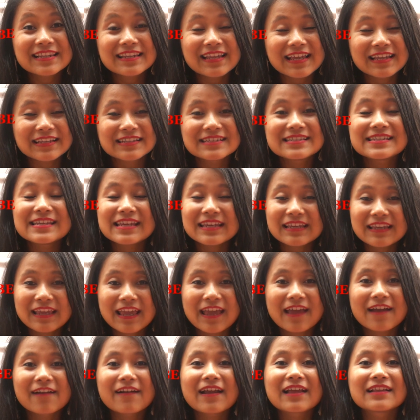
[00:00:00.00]
then, take
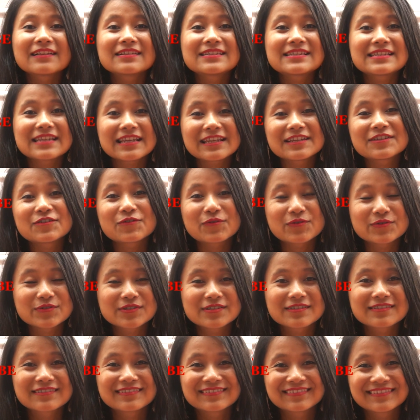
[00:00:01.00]
care and stay
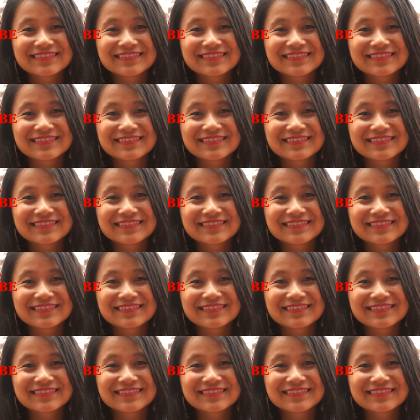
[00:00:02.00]
indoors.